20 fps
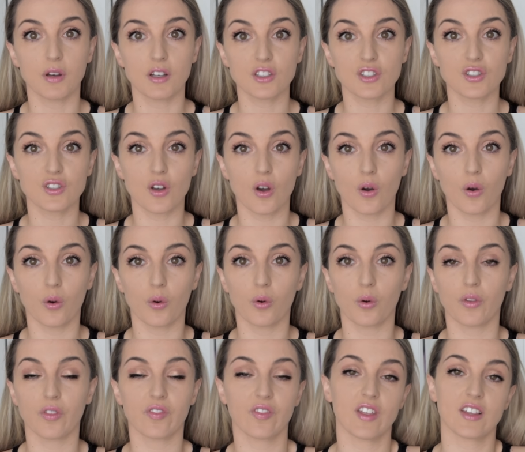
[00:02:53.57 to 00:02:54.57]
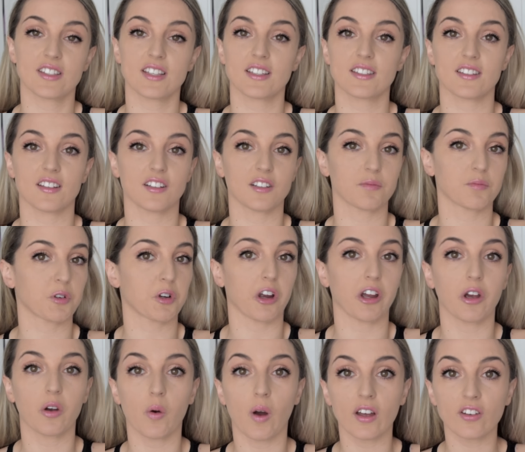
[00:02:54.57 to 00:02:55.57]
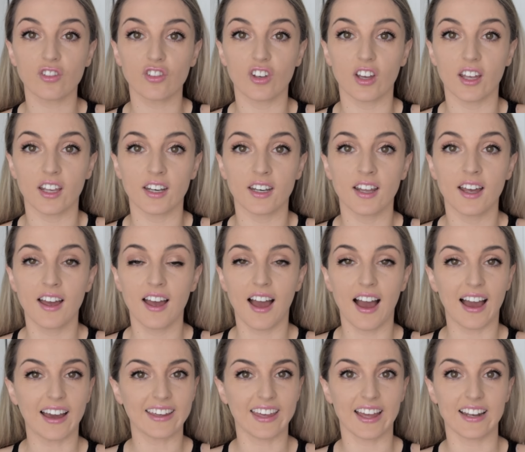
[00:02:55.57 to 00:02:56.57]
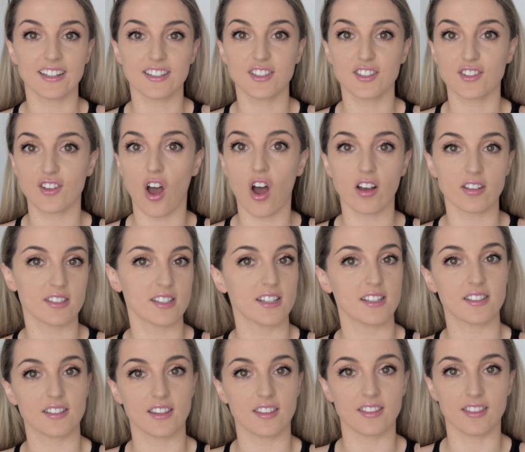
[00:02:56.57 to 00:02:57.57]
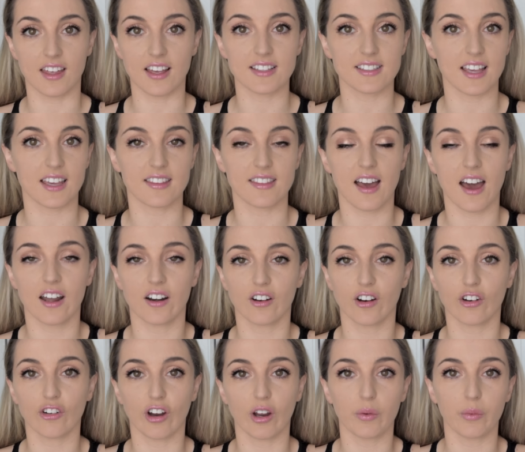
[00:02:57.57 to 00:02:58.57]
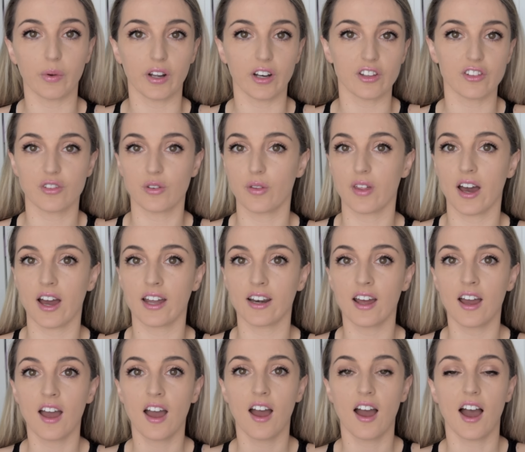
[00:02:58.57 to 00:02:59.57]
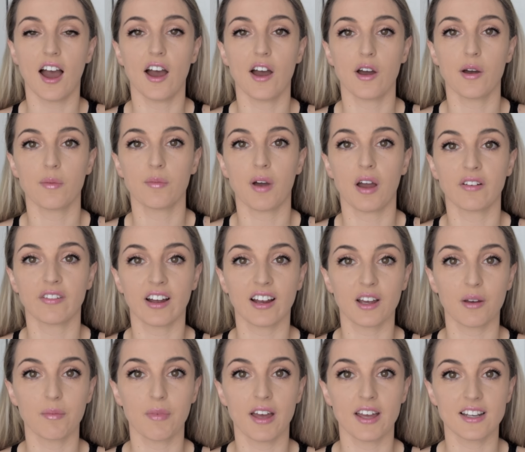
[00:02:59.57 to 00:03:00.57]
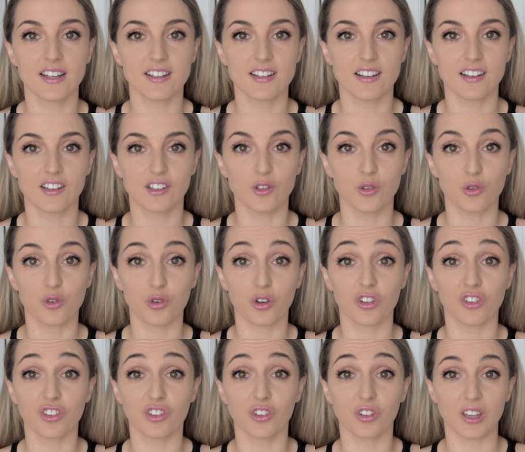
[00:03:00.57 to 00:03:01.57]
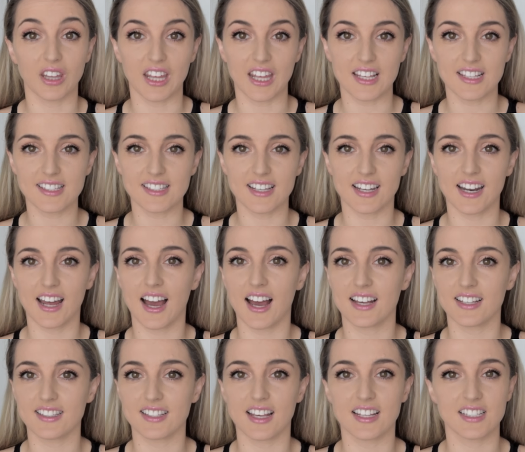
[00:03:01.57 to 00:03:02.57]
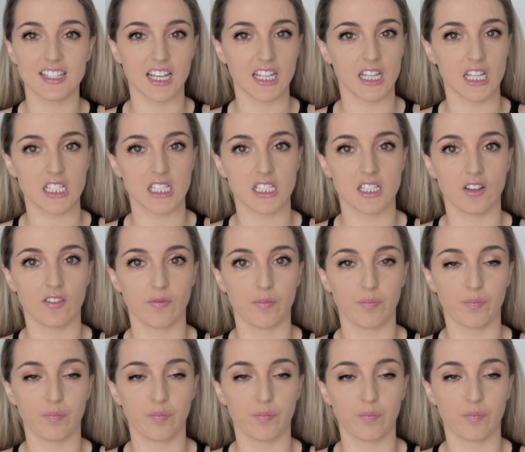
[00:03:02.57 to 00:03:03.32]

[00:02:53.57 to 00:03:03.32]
So this is a great question. Again, sauces and things like that are a great way to do that. I recommend nutritional yeast. It's like this